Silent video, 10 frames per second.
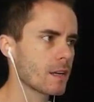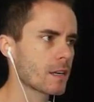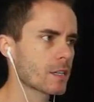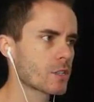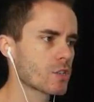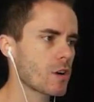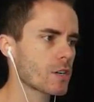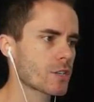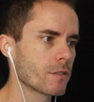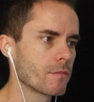under
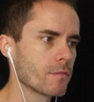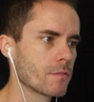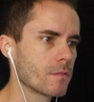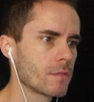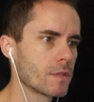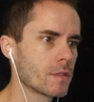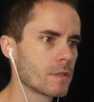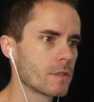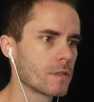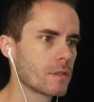construction.
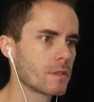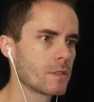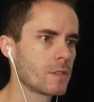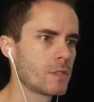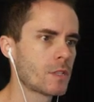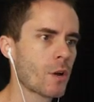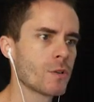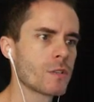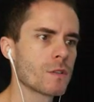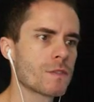
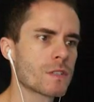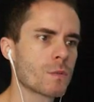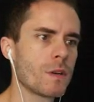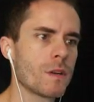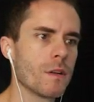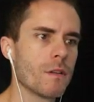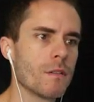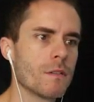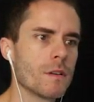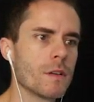Toast of Swindon.
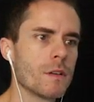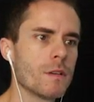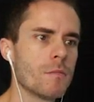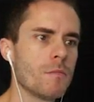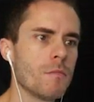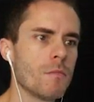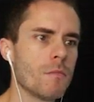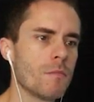Hmm.